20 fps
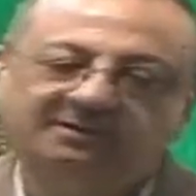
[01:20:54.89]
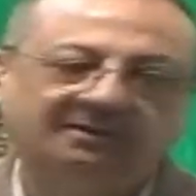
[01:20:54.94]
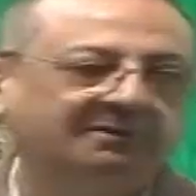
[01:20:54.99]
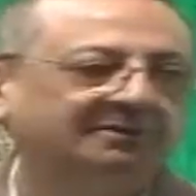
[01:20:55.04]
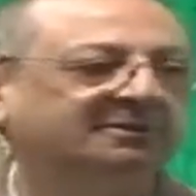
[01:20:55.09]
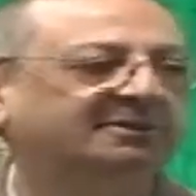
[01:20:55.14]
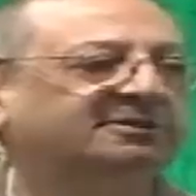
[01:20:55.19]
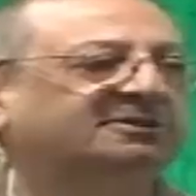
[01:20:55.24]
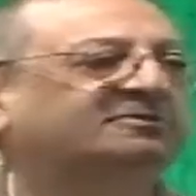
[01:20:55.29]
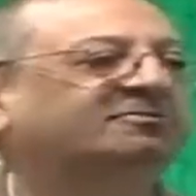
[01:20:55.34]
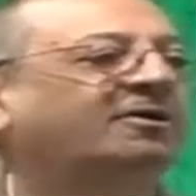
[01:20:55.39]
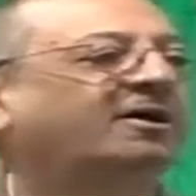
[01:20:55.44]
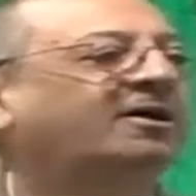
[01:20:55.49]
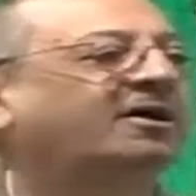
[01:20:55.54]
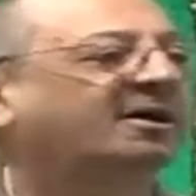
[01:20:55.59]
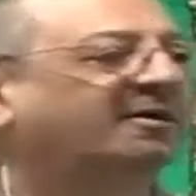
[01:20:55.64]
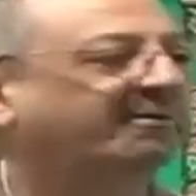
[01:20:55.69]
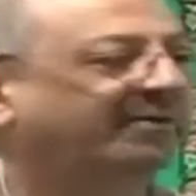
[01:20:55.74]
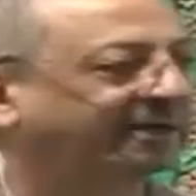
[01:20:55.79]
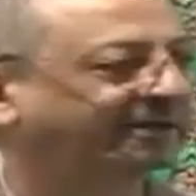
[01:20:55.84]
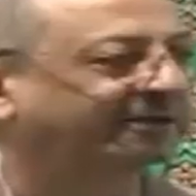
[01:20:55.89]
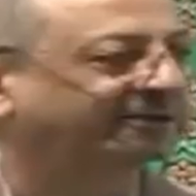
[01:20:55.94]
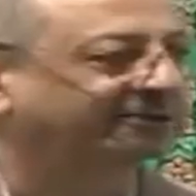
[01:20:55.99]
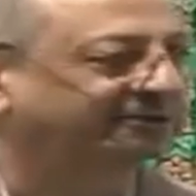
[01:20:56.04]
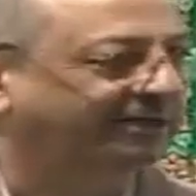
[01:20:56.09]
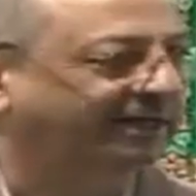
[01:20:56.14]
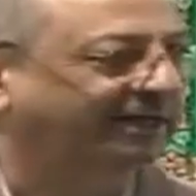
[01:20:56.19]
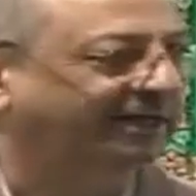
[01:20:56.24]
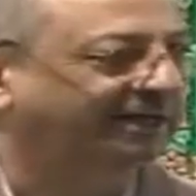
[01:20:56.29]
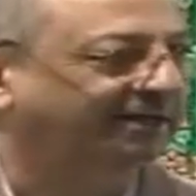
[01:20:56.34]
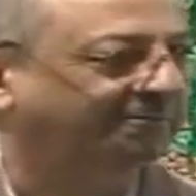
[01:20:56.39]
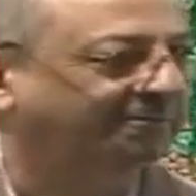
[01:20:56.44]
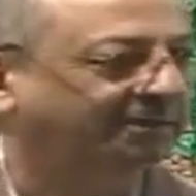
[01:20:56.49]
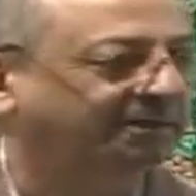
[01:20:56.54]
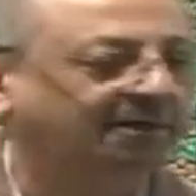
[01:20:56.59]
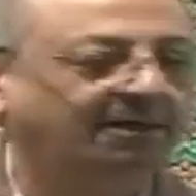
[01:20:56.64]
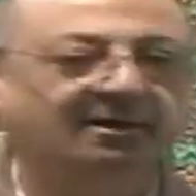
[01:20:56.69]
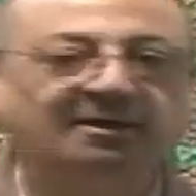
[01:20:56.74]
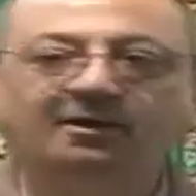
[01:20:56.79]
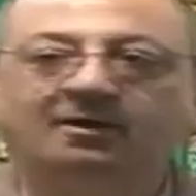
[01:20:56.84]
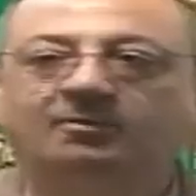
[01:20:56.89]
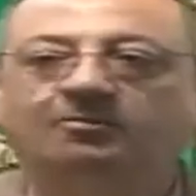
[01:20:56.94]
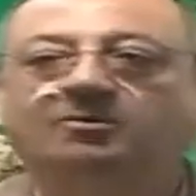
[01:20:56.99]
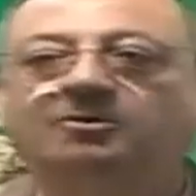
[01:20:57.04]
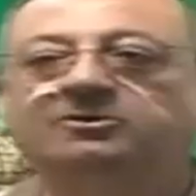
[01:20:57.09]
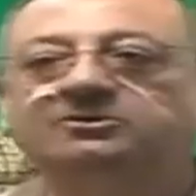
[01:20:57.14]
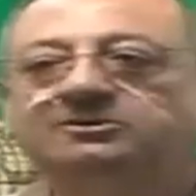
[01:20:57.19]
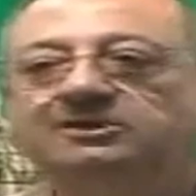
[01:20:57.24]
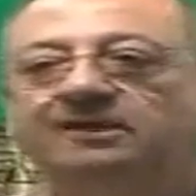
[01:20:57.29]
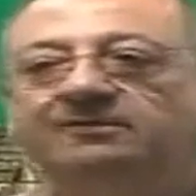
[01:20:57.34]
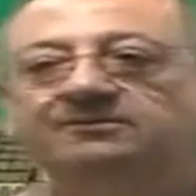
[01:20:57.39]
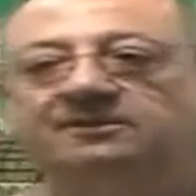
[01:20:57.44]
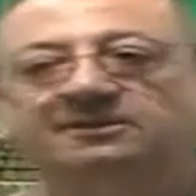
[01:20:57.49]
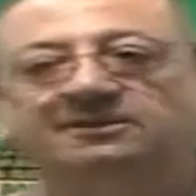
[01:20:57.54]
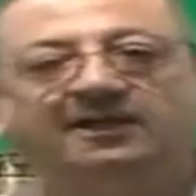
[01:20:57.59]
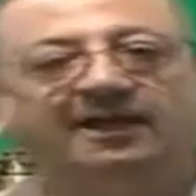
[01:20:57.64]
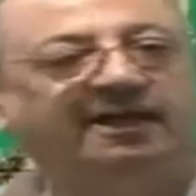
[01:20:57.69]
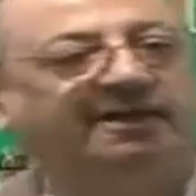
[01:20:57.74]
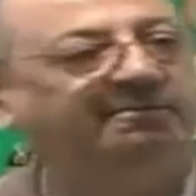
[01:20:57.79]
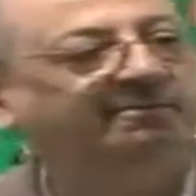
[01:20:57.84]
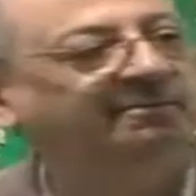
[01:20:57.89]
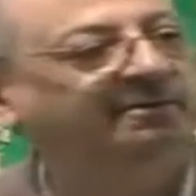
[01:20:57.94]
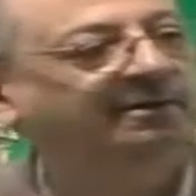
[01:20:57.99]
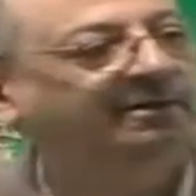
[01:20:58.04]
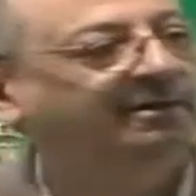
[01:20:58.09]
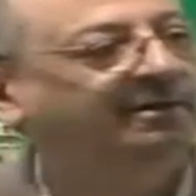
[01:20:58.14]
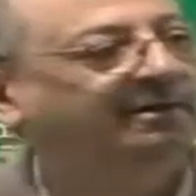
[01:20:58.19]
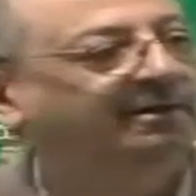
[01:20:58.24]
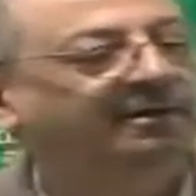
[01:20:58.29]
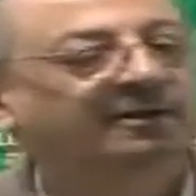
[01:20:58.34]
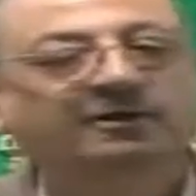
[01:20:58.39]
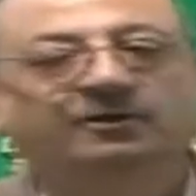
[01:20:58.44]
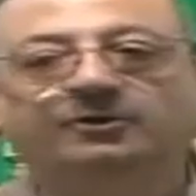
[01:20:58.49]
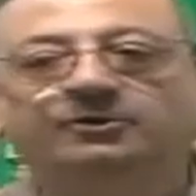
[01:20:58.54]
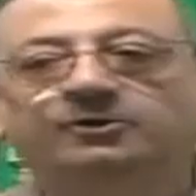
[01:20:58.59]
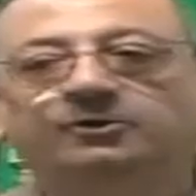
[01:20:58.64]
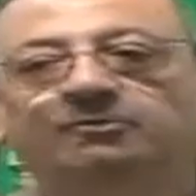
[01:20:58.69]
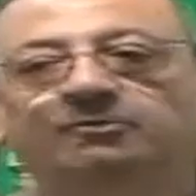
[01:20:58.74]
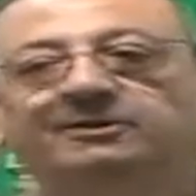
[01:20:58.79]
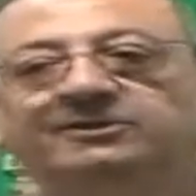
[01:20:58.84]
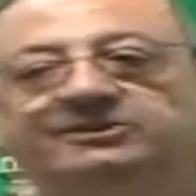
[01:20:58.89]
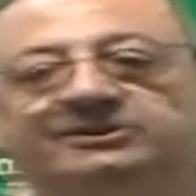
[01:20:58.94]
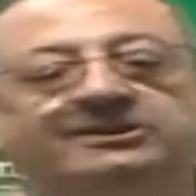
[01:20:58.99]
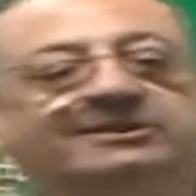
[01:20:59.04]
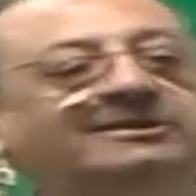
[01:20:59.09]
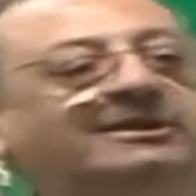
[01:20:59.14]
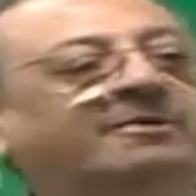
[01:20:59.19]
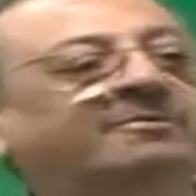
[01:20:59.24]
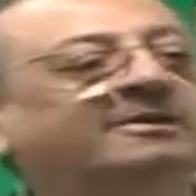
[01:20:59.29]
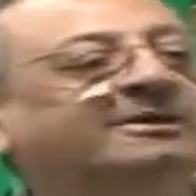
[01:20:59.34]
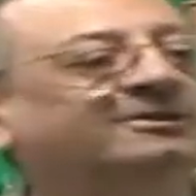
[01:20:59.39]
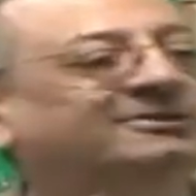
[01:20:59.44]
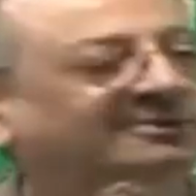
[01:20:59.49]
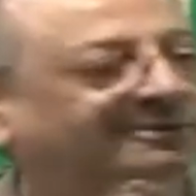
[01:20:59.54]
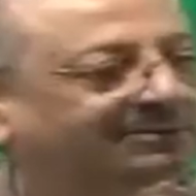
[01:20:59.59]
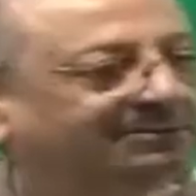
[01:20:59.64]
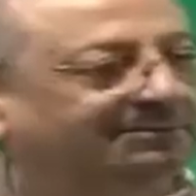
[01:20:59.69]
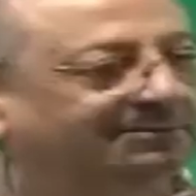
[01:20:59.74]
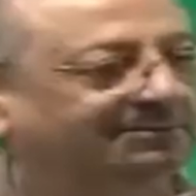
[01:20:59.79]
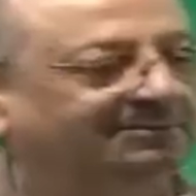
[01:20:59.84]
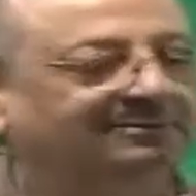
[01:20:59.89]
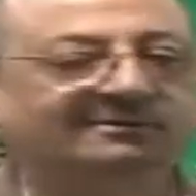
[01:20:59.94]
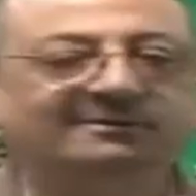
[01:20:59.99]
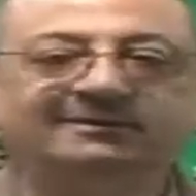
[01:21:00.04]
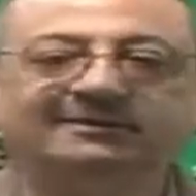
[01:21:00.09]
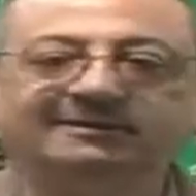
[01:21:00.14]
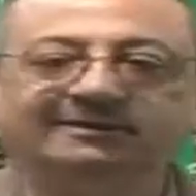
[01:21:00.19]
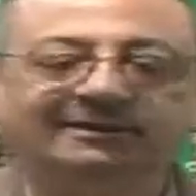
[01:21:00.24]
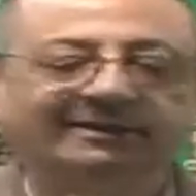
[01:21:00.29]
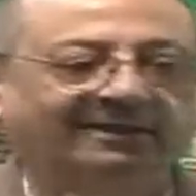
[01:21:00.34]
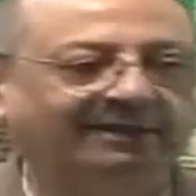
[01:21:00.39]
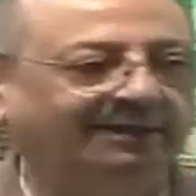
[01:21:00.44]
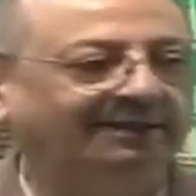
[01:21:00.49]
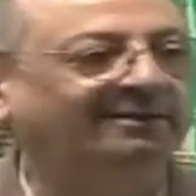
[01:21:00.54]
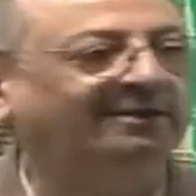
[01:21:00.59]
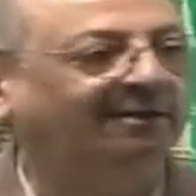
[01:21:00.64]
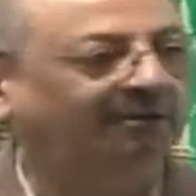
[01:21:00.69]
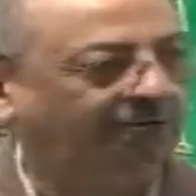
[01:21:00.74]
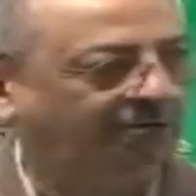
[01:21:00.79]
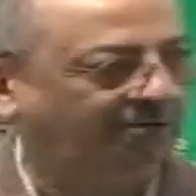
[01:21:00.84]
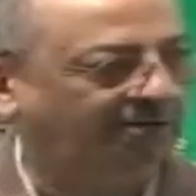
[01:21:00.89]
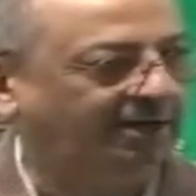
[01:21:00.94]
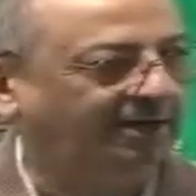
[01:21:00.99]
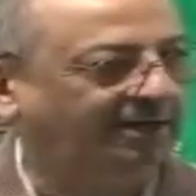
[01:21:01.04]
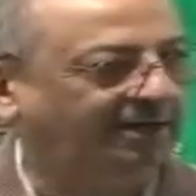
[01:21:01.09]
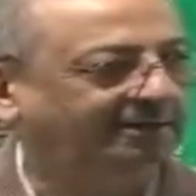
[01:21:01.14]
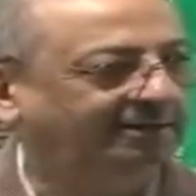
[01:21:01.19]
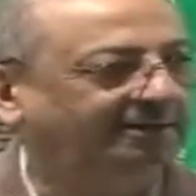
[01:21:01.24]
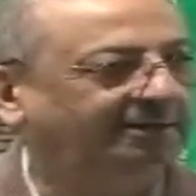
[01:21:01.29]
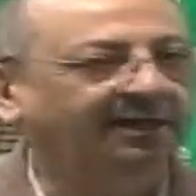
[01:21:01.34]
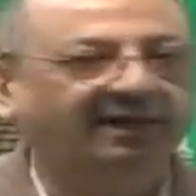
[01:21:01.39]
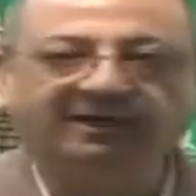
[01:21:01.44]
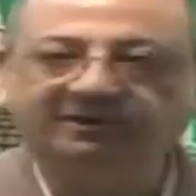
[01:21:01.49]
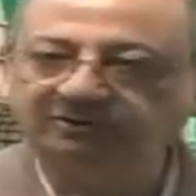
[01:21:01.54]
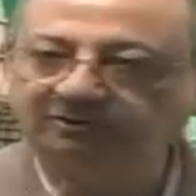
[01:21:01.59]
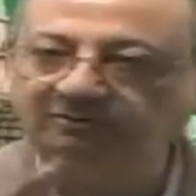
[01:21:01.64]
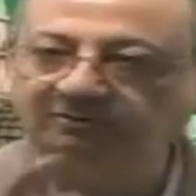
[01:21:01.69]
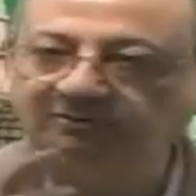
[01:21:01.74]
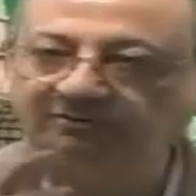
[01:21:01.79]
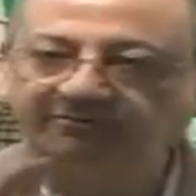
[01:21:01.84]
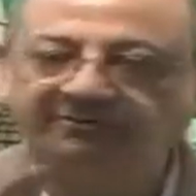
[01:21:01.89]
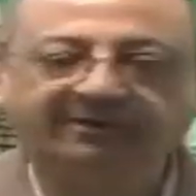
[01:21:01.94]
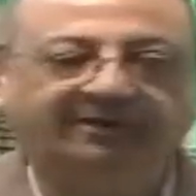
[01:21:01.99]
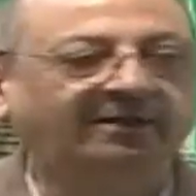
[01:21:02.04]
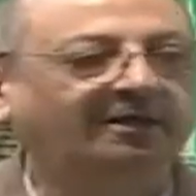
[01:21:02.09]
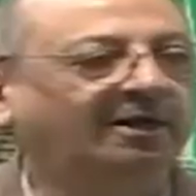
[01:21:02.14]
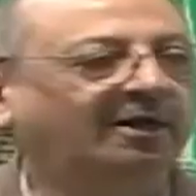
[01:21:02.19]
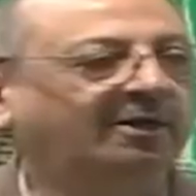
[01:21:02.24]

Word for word: This is for our understanding. Brother. Most of the time, you will see tamiz in the Quran and you will figure